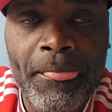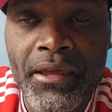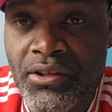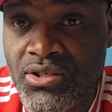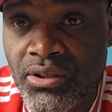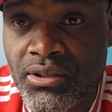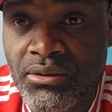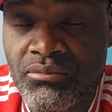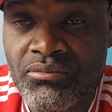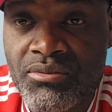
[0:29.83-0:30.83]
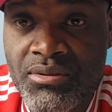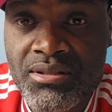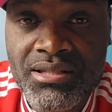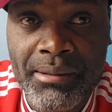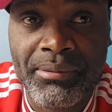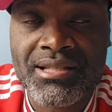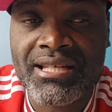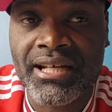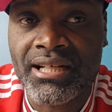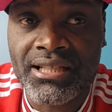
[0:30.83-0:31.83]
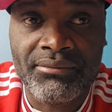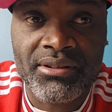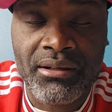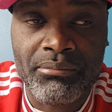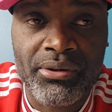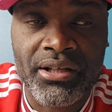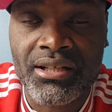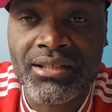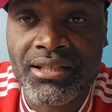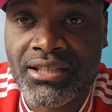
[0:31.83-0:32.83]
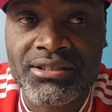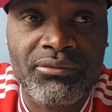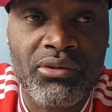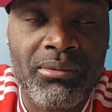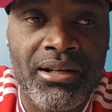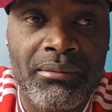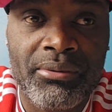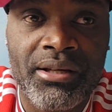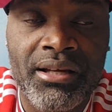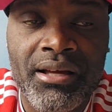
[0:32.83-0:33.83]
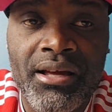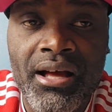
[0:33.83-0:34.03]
He's just going to step aside and give it a break, international football a break.